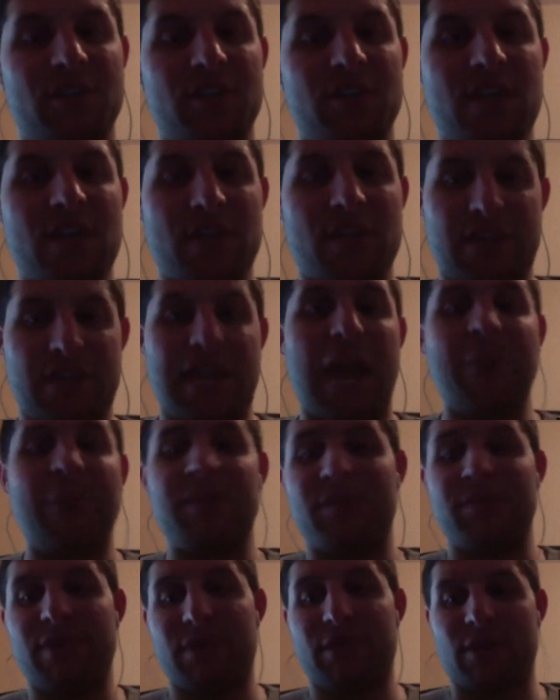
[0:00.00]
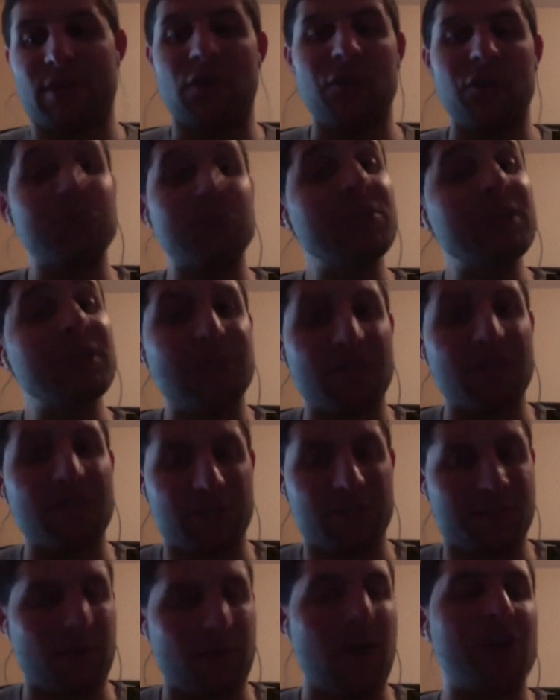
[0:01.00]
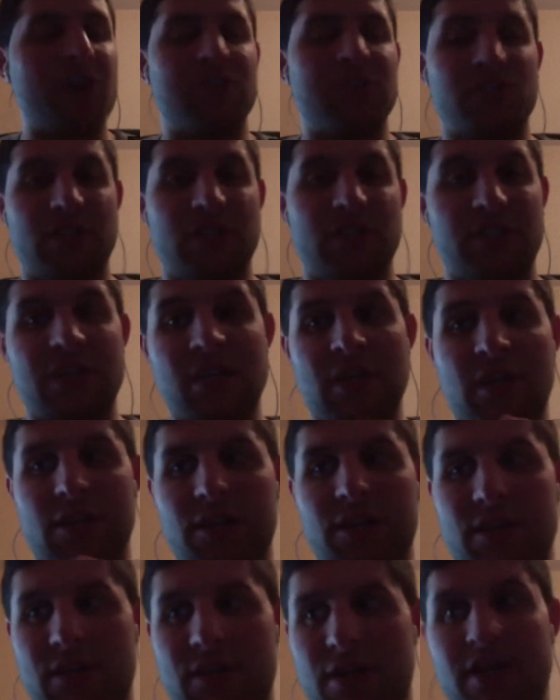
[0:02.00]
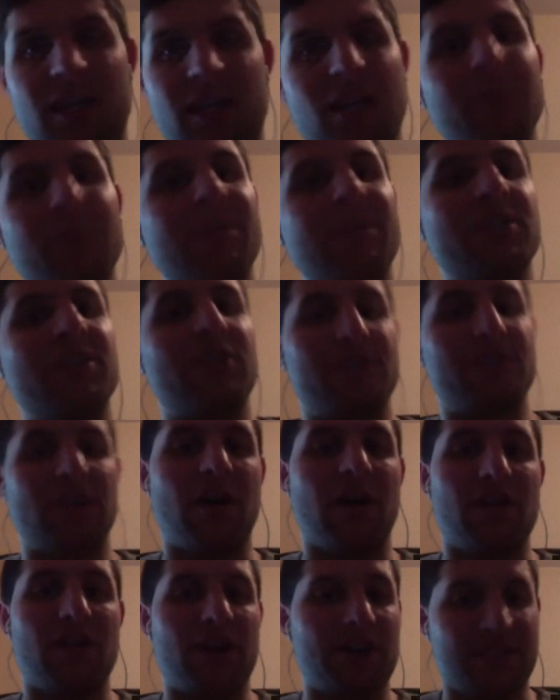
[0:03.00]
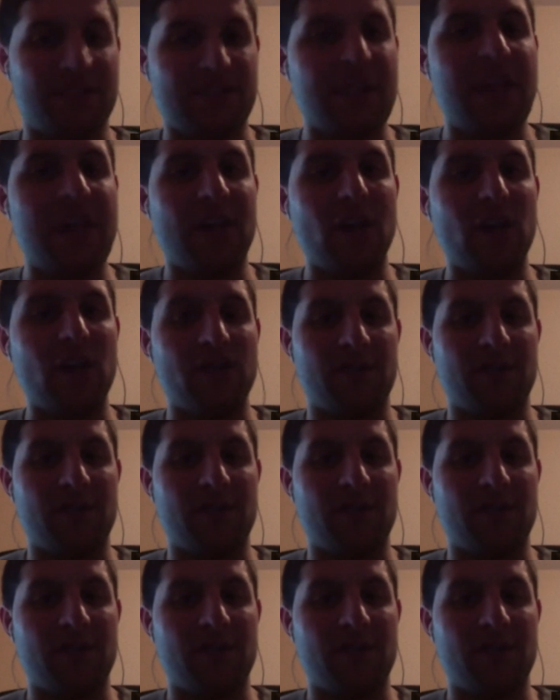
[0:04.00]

and the abdomen and all those breathing muscles posturally, they're going to be turned on. They're staying on for a